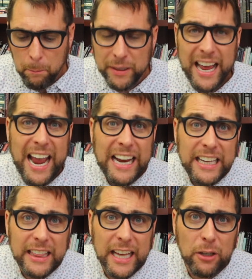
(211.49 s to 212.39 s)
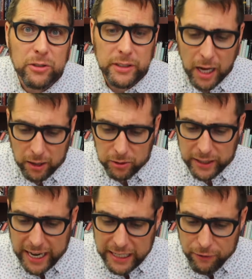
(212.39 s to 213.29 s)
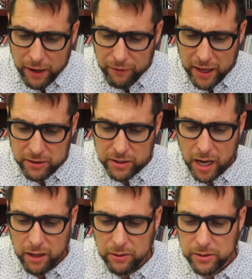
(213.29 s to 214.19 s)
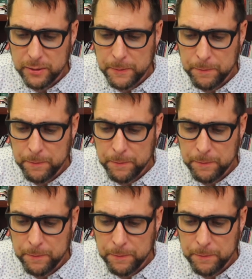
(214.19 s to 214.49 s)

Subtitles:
But $80,000, $85,000?